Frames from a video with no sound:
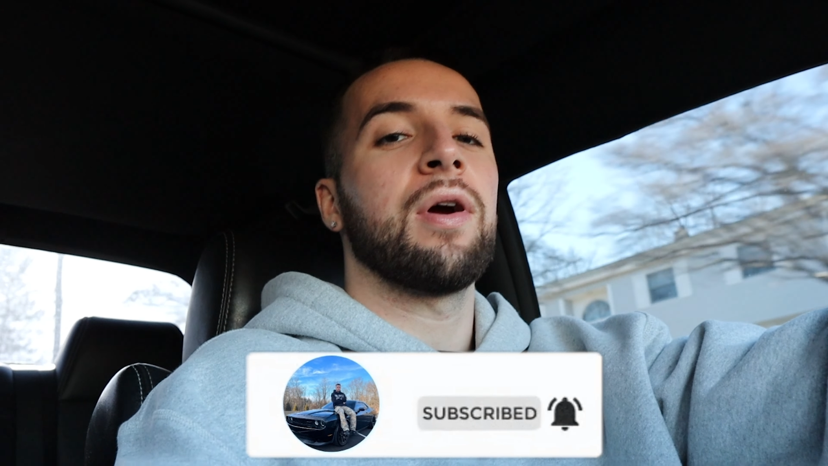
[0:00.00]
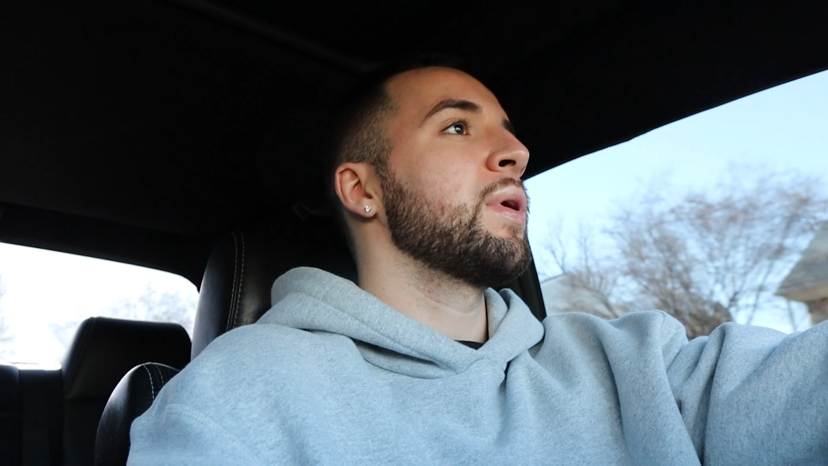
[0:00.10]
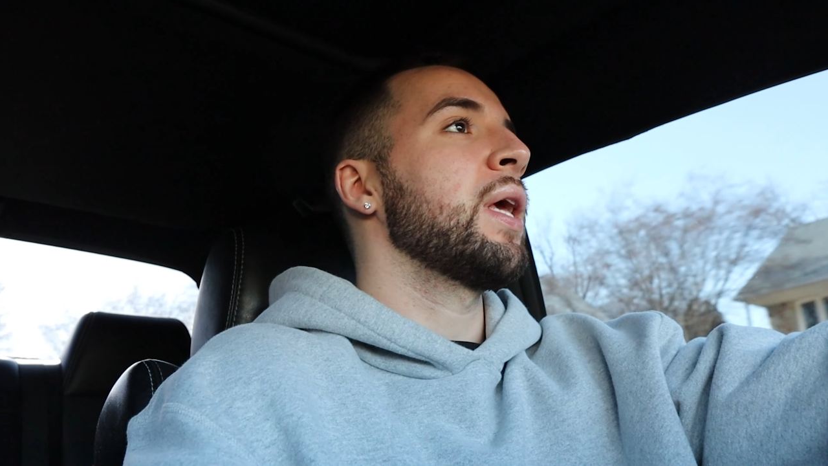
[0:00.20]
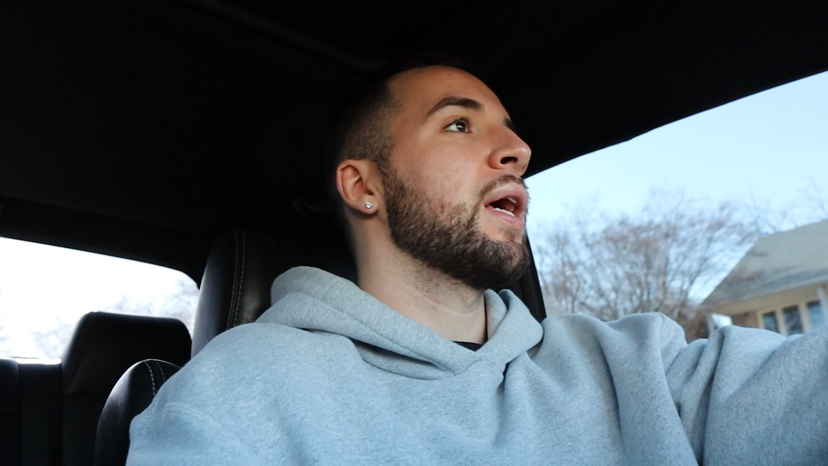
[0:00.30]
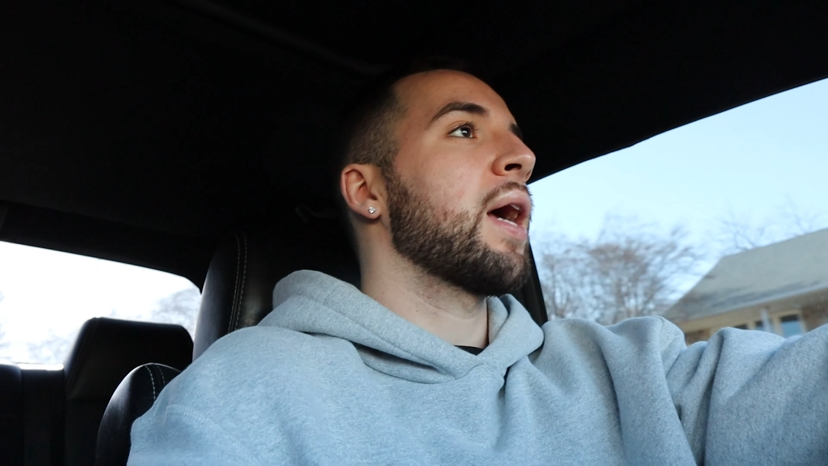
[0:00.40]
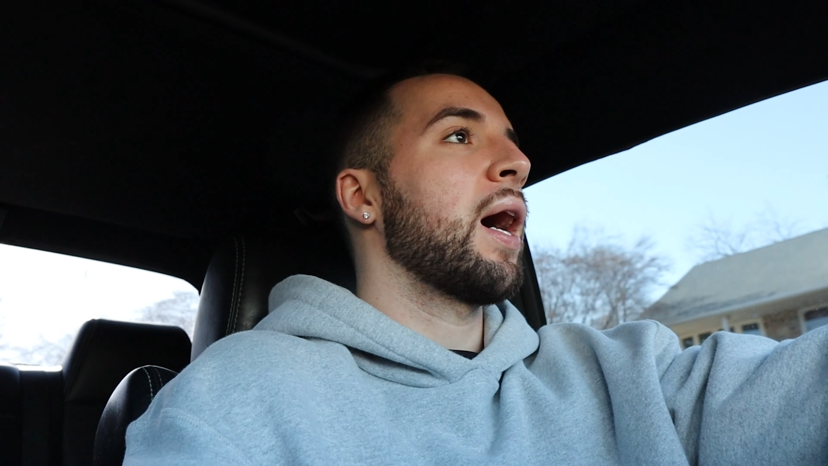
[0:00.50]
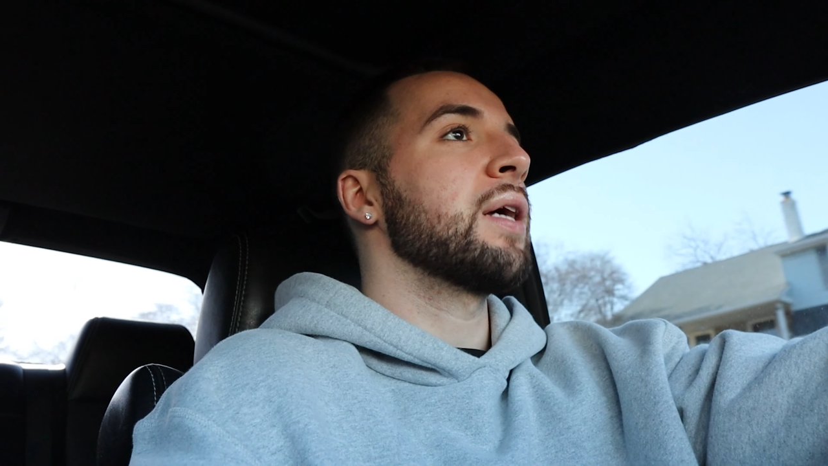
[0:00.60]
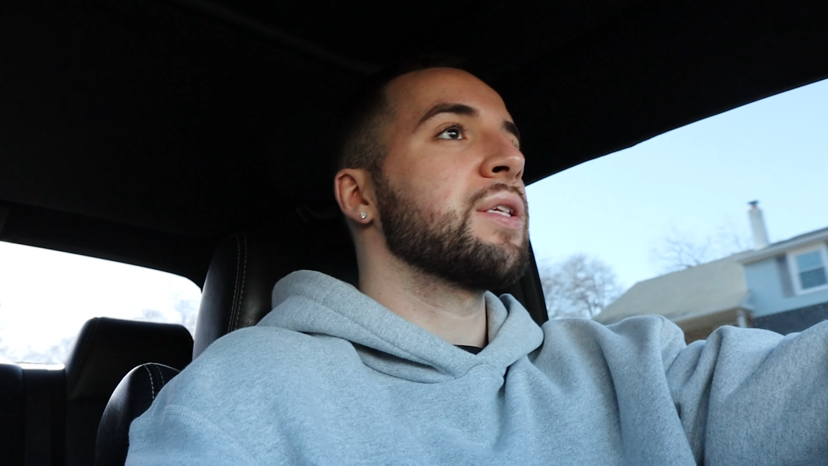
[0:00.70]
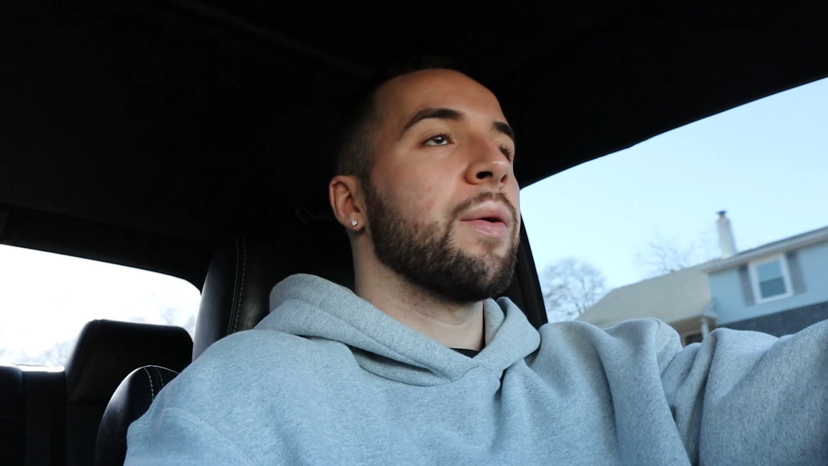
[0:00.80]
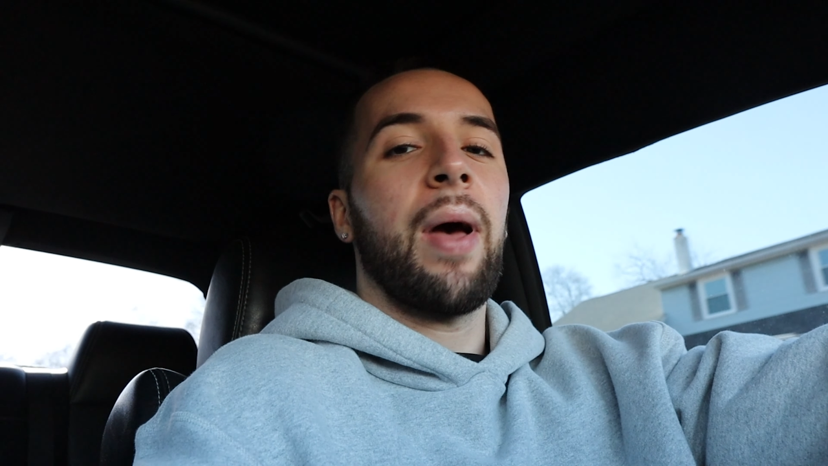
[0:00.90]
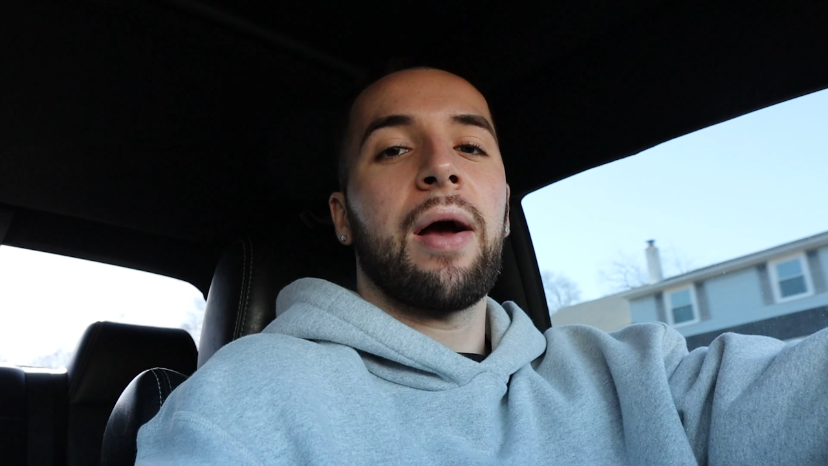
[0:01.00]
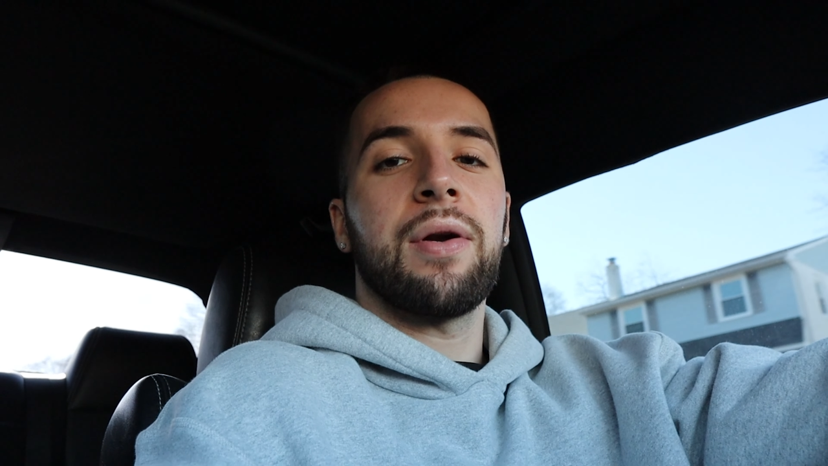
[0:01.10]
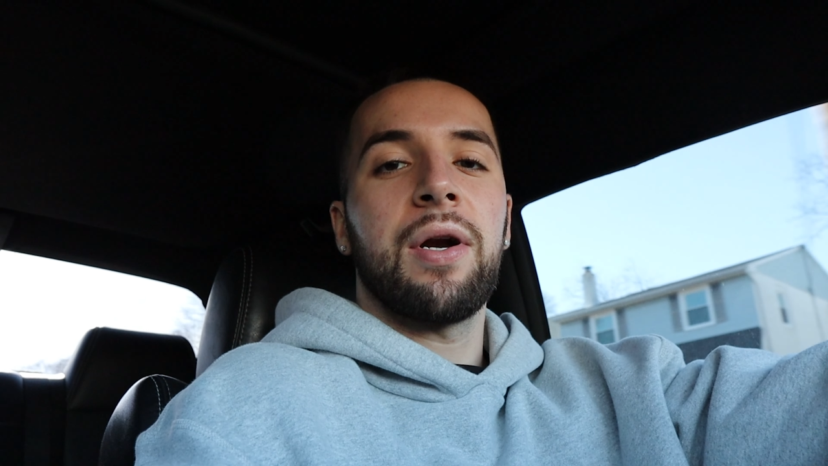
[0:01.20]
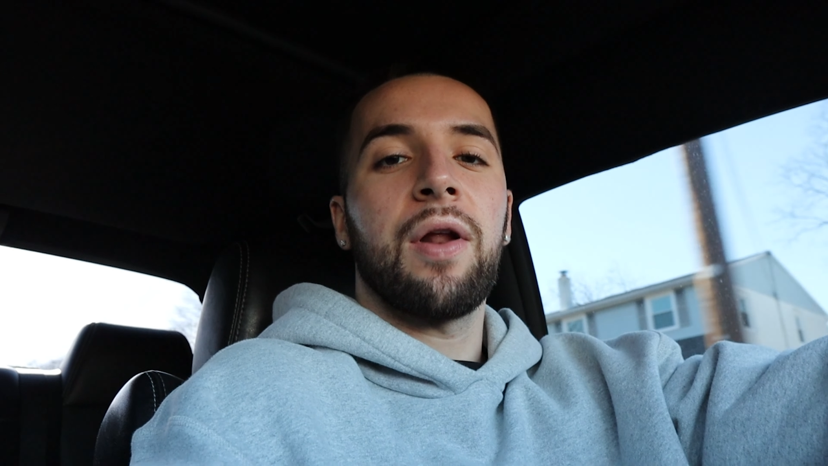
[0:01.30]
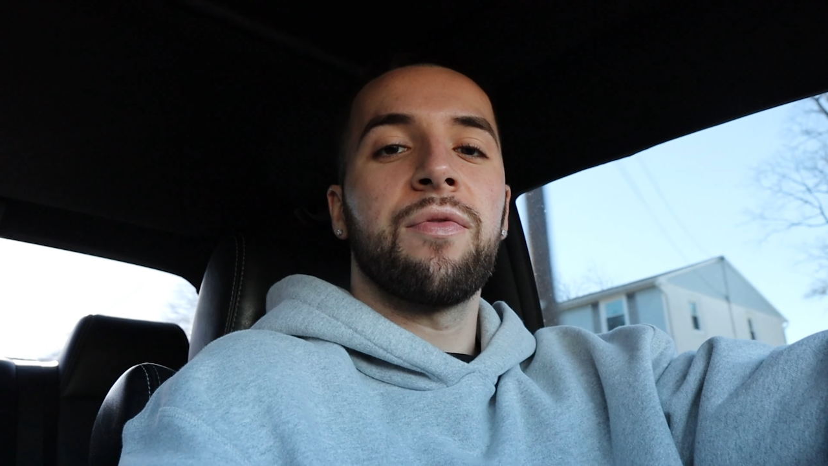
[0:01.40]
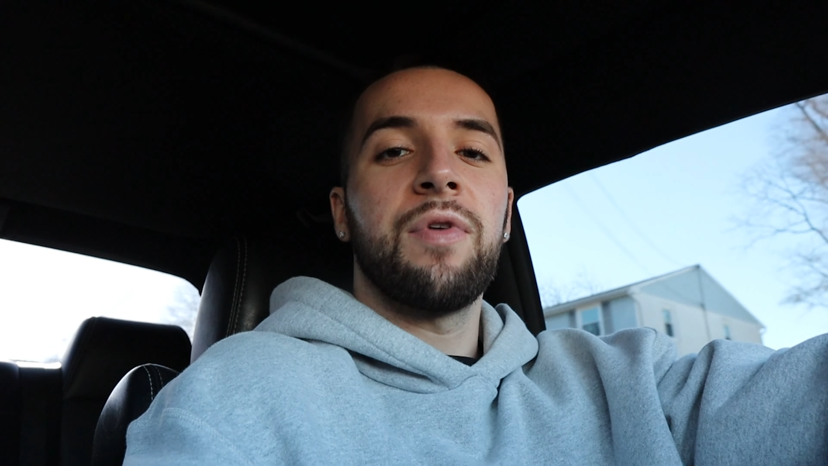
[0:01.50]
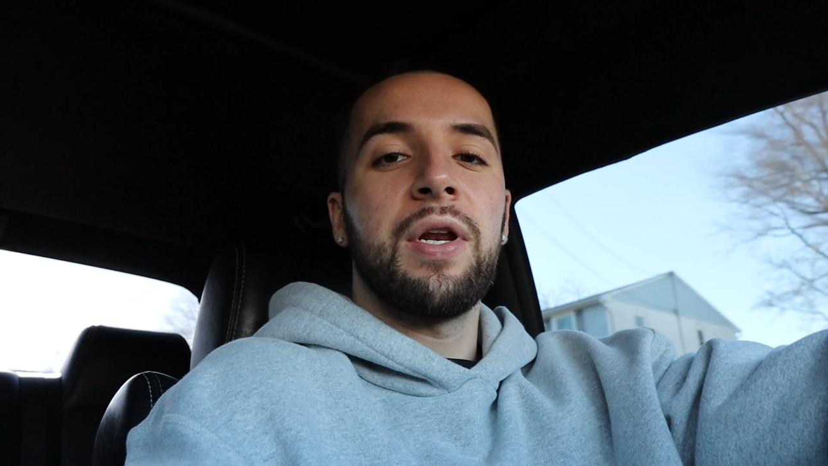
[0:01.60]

But yeah, guys, I'm back with another